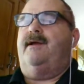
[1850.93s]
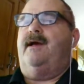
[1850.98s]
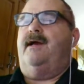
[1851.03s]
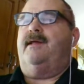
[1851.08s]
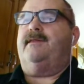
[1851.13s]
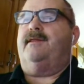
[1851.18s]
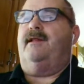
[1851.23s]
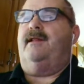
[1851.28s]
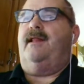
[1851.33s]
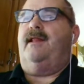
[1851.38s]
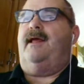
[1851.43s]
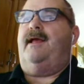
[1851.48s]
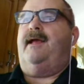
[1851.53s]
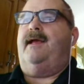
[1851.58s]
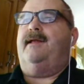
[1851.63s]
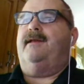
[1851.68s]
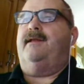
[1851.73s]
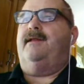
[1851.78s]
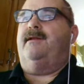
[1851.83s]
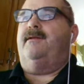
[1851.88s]
got the
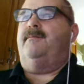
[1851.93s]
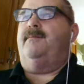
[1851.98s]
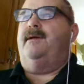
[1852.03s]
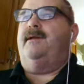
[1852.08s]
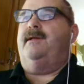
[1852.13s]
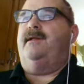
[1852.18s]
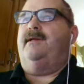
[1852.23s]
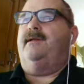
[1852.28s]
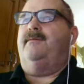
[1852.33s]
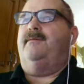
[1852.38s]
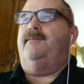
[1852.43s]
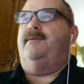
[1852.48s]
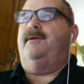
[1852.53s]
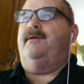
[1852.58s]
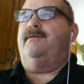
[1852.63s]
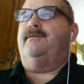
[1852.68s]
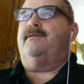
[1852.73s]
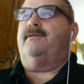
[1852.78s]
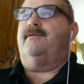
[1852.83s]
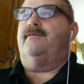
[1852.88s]
land and the money to
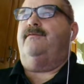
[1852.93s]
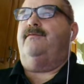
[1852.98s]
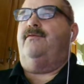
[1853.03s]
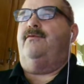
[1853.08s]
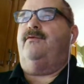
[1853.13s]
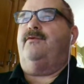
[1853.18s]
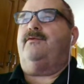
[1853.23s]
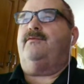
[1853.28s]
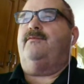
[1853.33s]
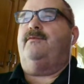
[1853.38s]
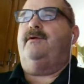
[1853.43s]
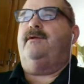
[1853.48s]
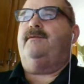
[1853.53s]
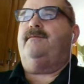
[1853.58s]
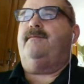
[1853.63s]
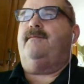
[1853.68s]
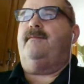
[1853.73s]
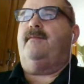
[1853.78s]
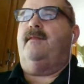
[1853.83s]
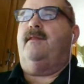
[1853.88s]
build the fourth one.